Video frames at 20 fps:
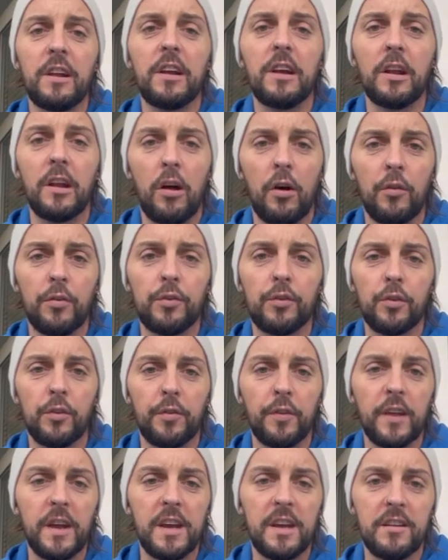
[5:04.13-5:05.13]
a lot of stuff
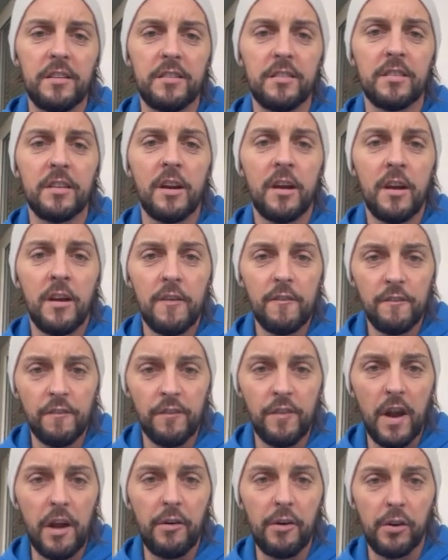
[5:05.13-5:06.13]
that is
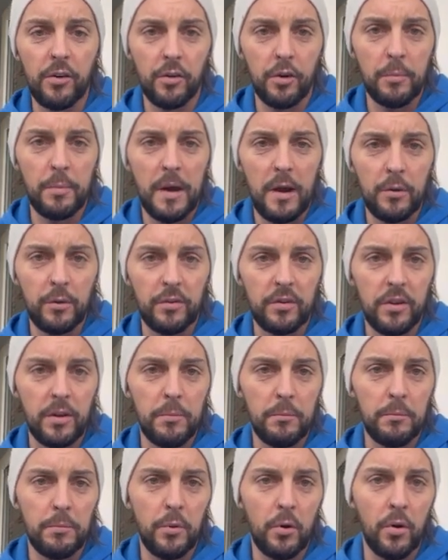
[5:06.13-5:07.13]
very good about
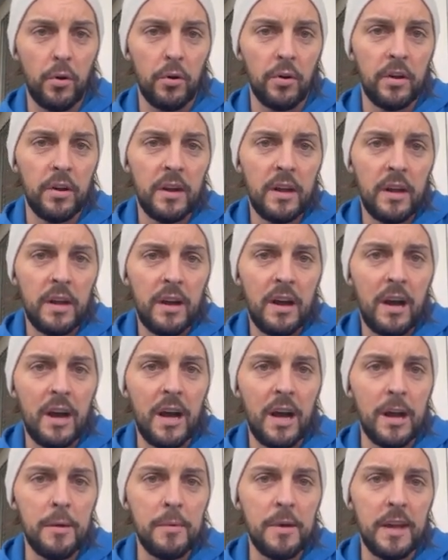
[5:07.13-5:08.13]
it, but
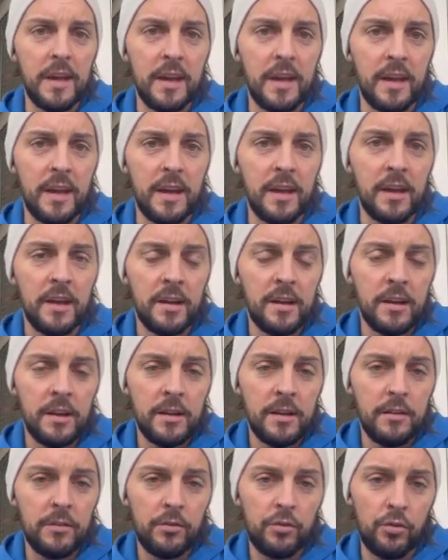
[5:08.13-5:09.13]
I'm here
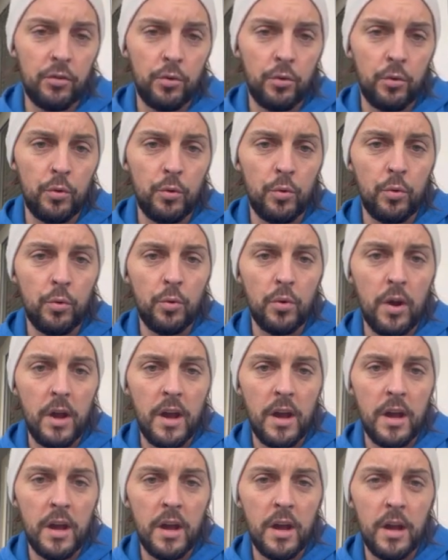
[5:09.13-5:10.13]
to
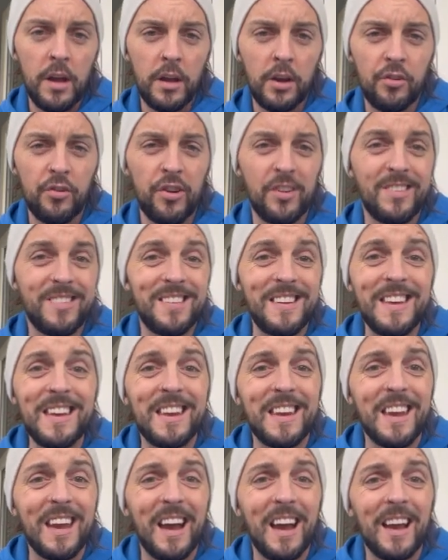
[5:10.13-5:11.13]

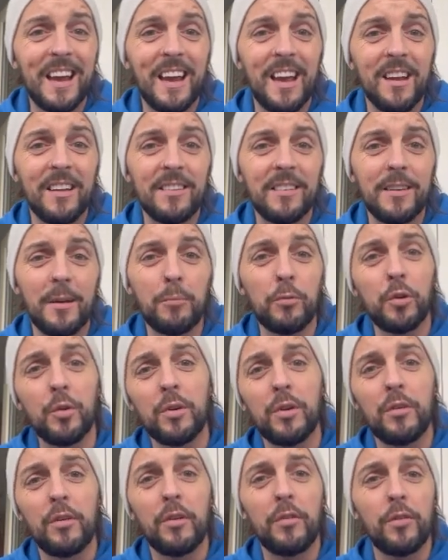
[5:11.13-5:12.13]
critique it, I guess. I'm doing
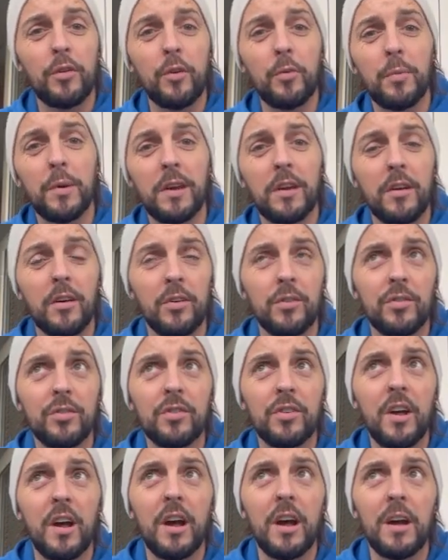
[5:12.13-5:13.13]
a review because
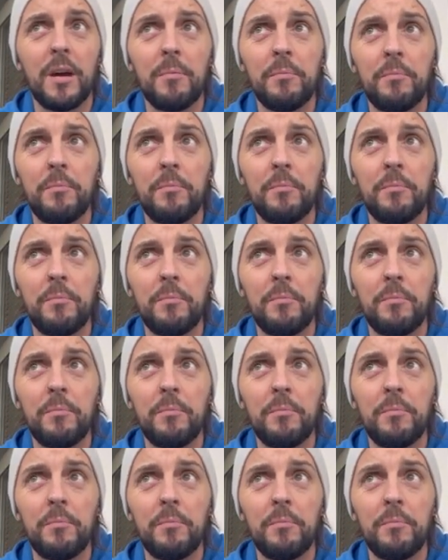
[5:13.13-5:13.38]
I